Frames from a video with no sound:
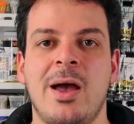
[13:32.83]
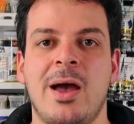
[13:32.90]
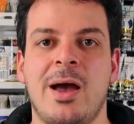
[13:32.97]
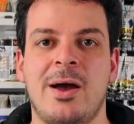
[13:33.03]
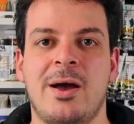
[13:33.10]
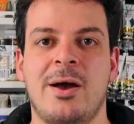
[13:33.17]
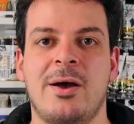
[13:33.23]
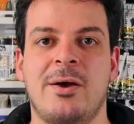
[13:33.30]

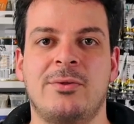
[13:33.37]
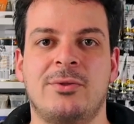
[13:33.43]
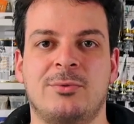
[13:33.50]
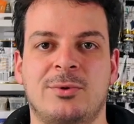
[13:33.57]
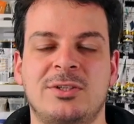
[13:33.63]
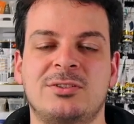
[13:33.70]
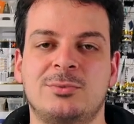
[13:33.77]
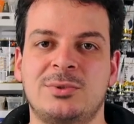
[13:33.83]
uh, the
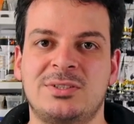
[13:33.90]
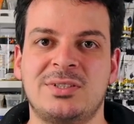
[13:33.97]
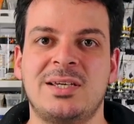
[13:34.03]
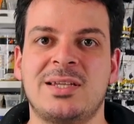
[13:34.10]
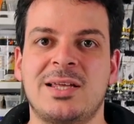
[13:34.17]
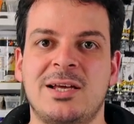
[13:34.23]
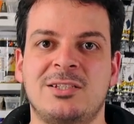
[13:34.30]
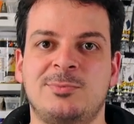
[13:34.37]
reason we
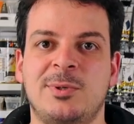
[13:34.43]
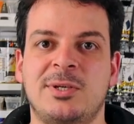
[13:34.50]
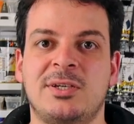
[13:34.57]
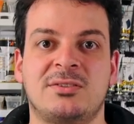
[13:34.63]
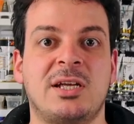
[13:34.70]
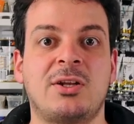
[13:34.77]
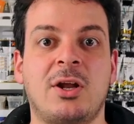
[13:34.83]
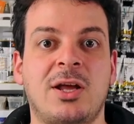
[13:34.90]
see that is
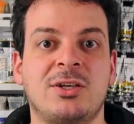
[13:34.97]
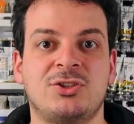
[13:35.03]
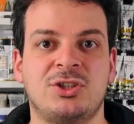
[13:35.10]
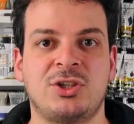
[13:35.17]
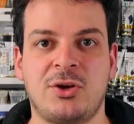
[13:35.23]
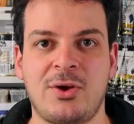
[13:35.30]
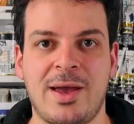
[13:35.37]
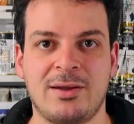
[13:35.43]
because they don't actually
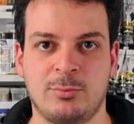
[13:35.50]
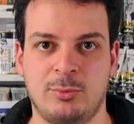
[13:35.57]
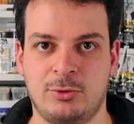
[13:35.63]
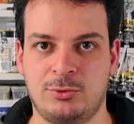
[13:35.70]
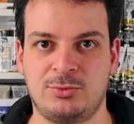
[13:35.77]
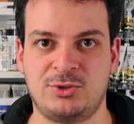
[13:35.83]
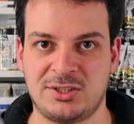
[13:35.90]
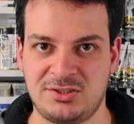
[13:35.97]
know how to
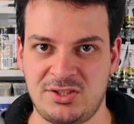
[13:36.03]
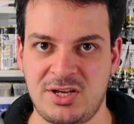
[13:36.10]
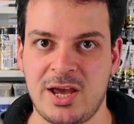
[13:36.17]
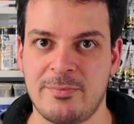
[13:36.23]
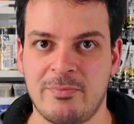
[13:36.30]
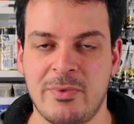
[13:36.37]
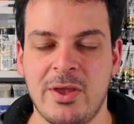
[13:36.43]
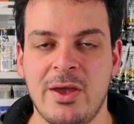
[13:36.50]
bloom just
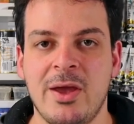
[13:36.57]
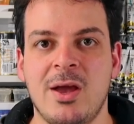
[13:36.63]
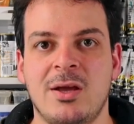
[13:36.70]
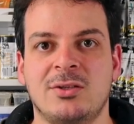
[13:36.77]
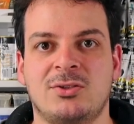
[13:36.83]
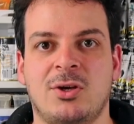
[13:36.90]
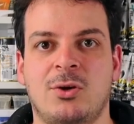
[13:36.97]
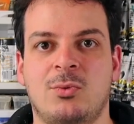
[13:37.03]
yet.
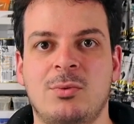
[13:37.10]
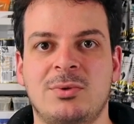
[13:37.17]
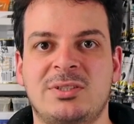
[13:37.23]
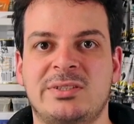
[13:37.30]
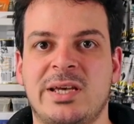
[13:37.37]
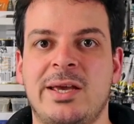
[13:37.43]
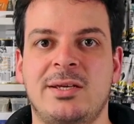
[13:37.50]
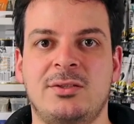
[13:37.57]
So what we
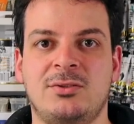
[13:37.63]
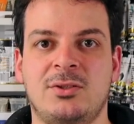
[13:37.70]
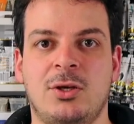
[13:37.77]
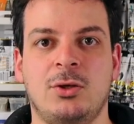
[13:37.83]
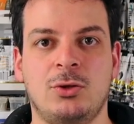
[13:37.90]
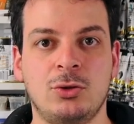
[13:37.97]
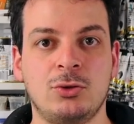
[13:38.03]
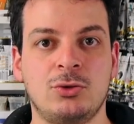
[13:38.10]
say is
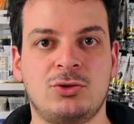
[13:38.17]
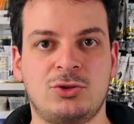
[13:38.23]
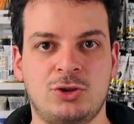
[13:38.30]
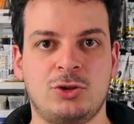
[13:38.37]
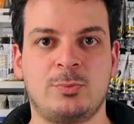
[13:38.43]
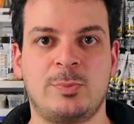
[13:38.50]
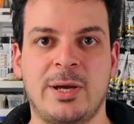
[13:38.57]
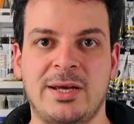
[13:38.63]
use
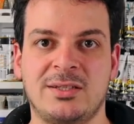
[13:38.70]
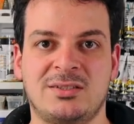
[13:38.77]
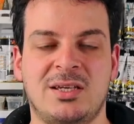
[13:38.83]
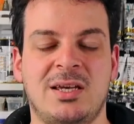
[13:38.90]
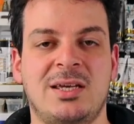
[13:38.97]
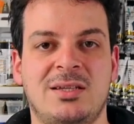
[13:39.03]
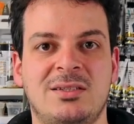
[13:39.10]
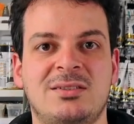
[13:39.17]
tube paints.
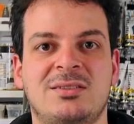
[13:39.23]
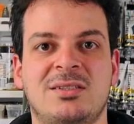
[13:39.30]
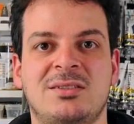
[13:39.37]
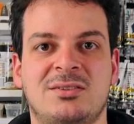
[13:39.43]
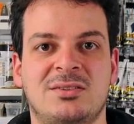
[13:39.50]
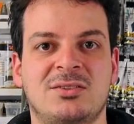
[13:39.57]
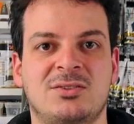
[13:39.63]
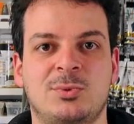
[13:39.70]
In this
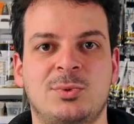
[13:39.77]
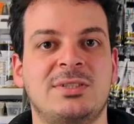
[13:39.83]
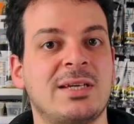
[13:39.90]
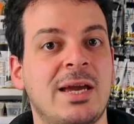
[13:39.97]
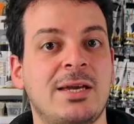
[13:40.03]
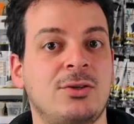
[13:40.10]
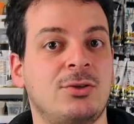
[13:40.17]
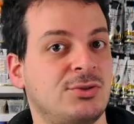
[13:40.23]
instance, we
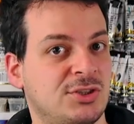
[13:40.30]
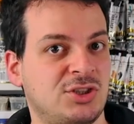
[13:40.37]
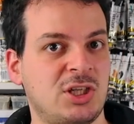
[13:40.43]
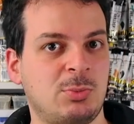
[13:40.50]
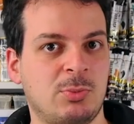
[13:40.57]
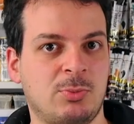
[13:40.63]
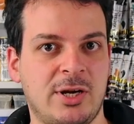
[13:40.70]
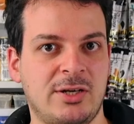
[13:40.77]
say use a
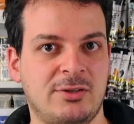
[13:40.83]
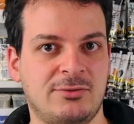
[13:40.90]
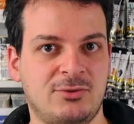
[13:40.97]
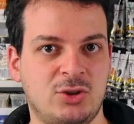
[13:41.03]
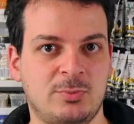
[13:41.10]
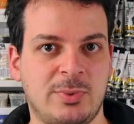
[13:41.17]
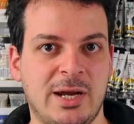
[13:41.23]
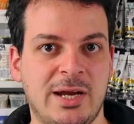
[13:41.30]
cheaper brand of
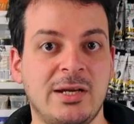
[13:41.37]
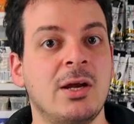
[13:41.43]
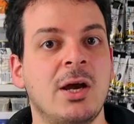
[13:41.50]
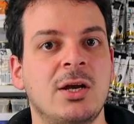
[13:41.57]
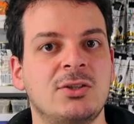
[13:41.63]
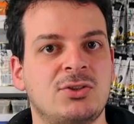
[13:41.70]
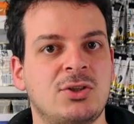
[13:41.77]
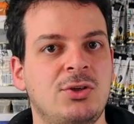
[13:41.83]
tube paint,
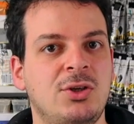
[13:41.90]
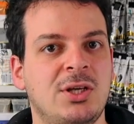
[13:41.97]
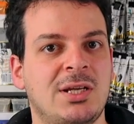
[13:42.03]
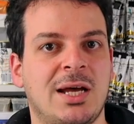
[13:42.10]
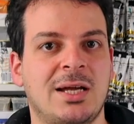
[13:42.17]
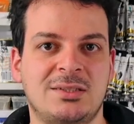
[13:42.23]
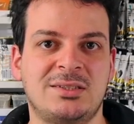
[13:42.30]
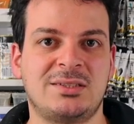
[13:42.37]
so you can
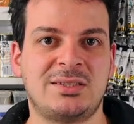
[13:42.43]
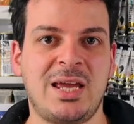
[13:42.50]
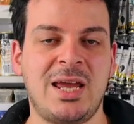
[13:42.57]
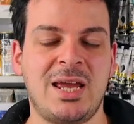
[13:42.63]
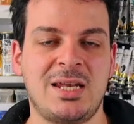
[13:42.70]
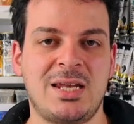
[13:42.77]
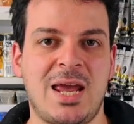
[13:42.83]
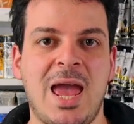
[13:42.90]

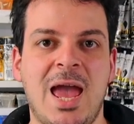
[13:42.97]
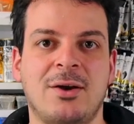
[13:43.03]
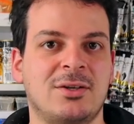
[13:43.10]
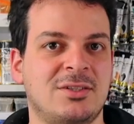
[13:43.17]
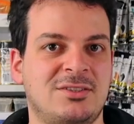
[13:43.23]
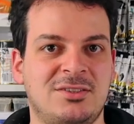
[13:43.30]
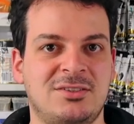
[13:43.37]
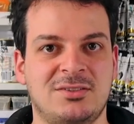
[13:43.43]
understand how
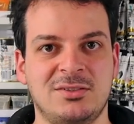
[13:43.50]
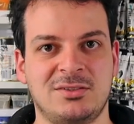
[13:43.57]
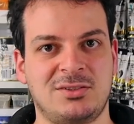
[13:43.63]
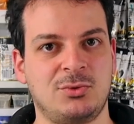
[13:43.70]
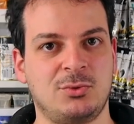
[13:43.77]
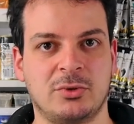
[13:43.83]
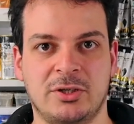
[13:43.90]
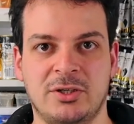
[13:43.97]

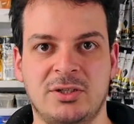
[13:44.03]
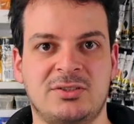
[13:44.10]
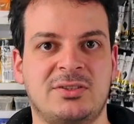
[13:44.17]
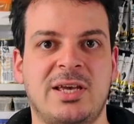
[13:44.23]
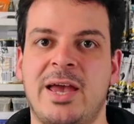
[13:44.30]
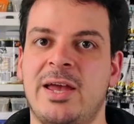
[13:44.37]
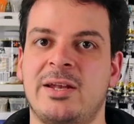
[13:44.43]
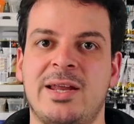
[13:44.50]
consistency works
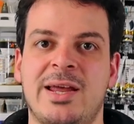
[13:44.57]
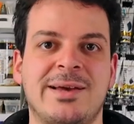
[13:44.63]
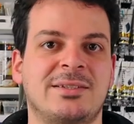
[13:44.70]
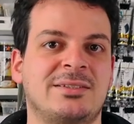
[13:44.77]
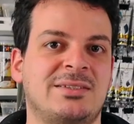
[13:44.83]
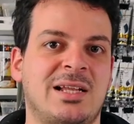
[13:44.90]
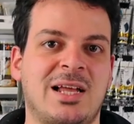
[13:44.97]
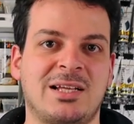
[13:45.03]
and how
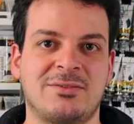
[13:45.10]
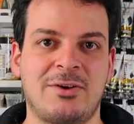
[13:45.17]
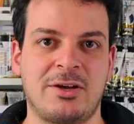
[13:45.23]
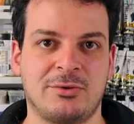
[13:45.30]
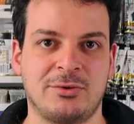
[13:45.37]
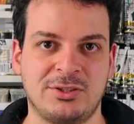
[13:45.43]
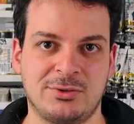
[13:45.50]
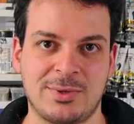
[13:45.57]
the cell
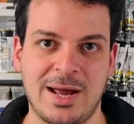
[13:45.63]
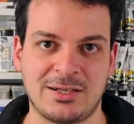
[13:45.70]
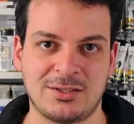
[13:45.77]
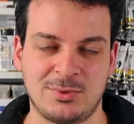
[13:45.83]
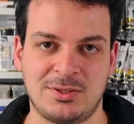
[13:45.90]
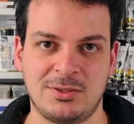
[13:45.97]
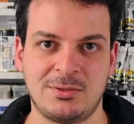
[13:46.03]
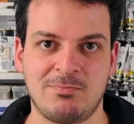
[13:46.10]
activator interacts
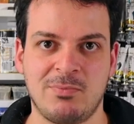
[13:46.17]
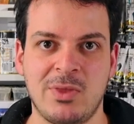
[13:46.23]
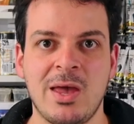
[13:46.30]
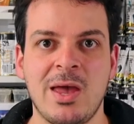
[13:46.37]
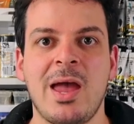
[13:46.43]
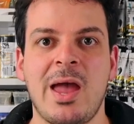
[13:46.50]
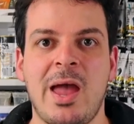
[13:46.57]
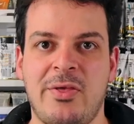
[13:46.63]
with it.
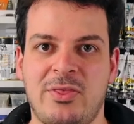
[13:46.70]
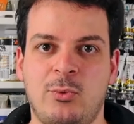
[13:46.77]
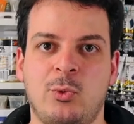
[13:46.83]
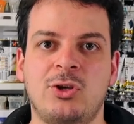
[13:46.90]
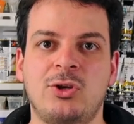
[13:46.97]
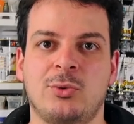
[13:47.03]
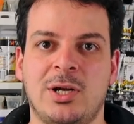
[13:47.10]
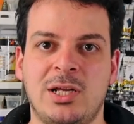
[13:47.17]
And then
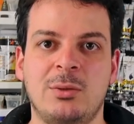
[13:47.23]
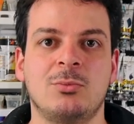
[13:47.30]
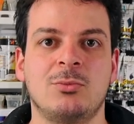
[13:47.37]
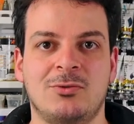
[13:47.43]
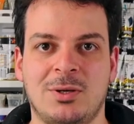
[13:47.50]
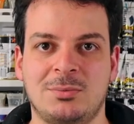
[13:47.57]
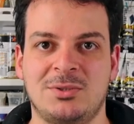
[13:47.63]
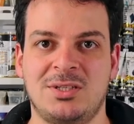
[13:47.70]
when you're ready,
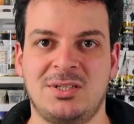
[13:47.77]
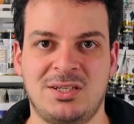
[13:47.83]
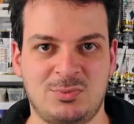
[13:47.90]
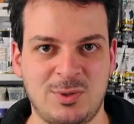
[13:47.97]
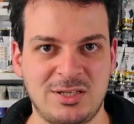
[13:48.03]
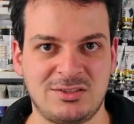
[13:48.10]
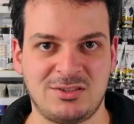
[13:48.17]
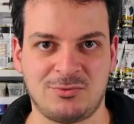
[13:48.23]
move up to the
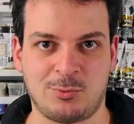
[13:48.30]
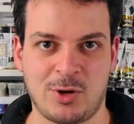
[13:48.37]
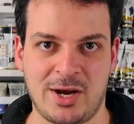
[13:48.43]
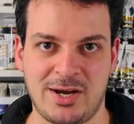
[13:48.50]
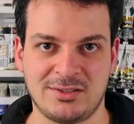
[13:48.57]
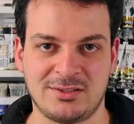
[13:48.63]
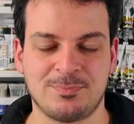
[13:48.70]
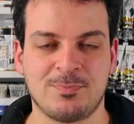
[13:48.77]
expensive
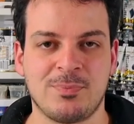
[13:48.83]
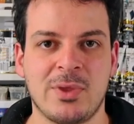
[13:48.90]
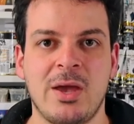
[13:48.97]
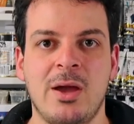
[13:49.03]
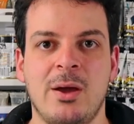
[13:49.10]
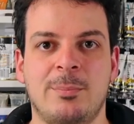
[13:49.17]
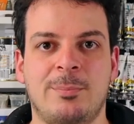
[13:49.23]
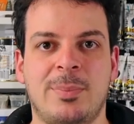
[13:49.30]
brands.
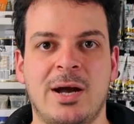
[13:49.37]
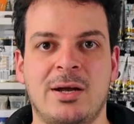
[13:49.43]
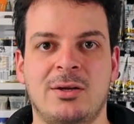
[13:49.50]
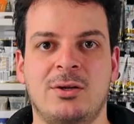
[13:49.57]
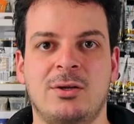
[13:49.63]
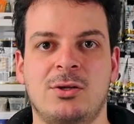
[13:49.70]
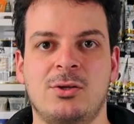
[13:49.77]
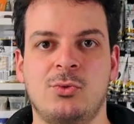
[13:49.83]
But
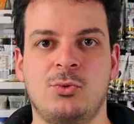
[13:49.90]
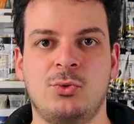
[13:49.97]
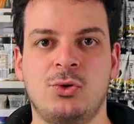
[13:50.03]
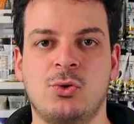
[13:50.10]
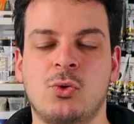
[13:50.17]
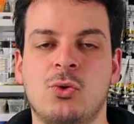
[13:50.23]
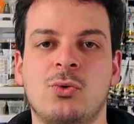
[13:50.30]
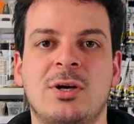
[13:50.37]

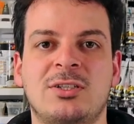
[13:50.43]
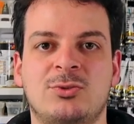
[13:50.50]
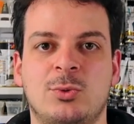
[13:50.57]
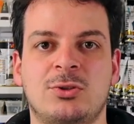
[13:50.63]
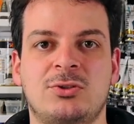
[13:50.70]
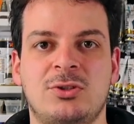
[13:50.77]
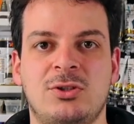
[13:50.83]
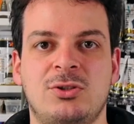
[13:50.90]
you always
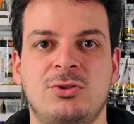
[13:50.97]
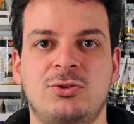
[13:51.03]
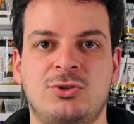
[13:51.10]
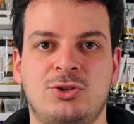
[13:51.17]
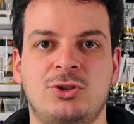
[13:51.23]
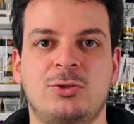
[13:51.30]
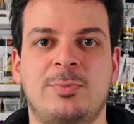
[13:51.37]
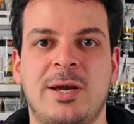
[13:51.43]
want to use
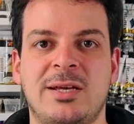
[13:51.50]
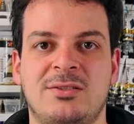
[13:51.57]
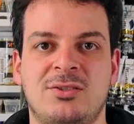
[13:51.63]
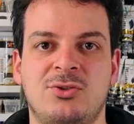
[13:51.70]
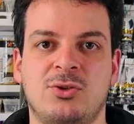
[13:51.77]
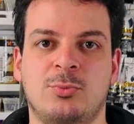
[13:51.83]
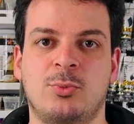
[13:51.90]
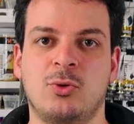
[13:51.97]
tube paints
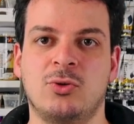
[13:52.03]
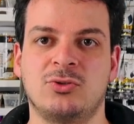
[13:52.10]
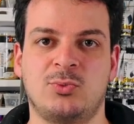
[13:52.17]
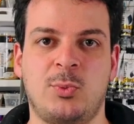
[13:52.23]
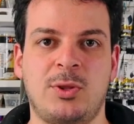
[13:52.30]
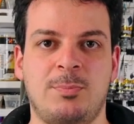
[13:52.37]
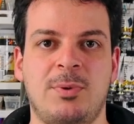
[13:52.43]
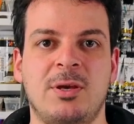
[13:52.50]
in your pours
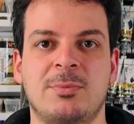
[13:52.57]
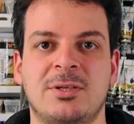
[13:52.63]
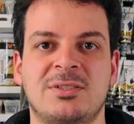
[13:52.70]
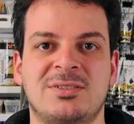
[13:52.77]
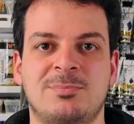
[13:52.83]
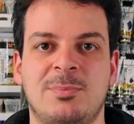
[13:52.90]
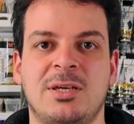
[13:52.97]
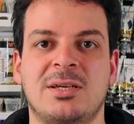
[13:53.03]
with
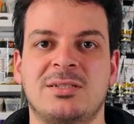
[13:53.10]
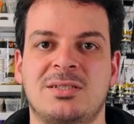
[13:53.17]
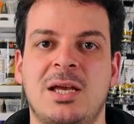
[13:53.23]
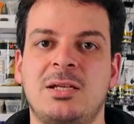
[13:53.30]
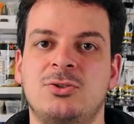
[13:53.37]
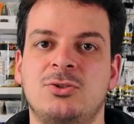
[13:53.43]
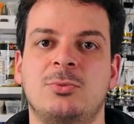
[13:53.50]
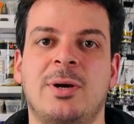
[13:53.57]
pigments because
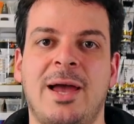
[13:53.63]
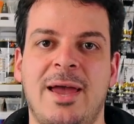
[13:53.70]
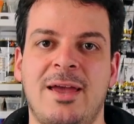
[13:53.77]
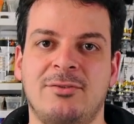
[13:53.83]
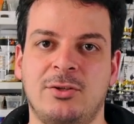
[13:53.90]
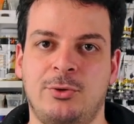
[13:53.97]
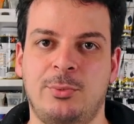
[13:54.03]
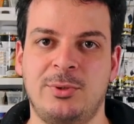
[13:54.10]
they do
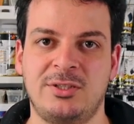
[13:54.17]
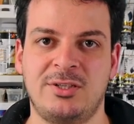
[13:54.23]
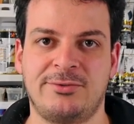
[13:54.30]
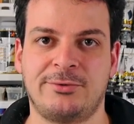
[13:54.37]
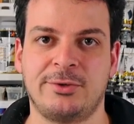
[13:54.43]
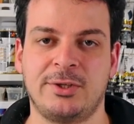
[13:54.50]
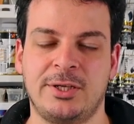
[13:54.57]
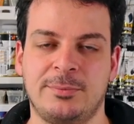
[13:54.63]
behave a little bit
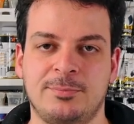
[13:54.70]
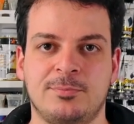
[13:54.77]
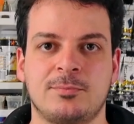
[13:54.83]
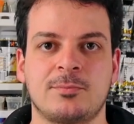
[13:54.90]
differently.